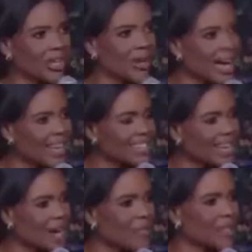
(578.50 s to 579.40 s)
You
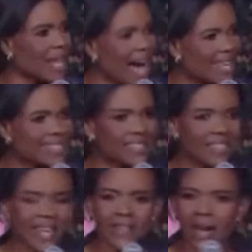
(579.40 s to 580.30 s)
guys, the last
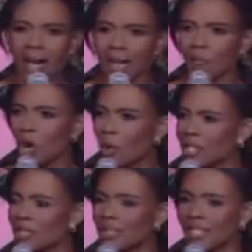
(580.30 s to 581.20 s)
thing that I am
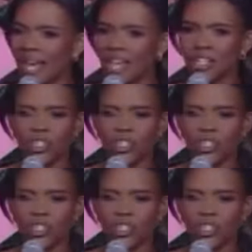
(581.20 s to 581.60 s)
going to say.